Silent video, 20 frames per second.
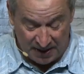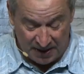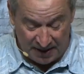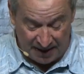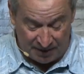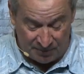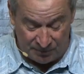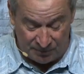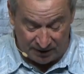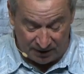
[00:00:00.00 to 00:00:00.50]

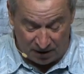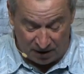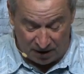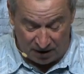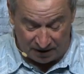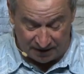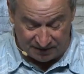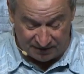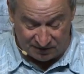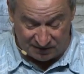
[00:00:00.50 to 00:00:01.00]
And
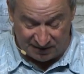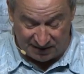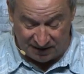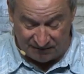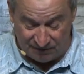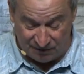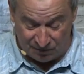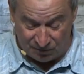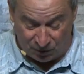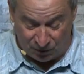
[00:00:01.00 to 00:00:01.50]
Bilhah
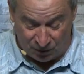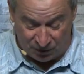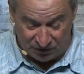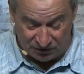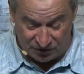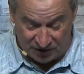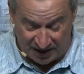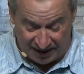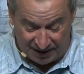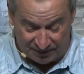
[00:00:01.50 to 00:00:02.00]
conceived and bore
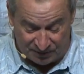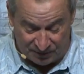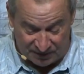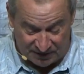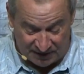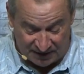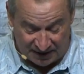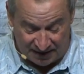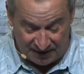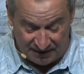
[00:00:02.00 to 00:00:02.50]
Jacob a
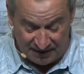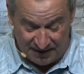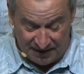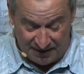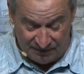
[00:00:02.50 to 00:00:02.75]
son.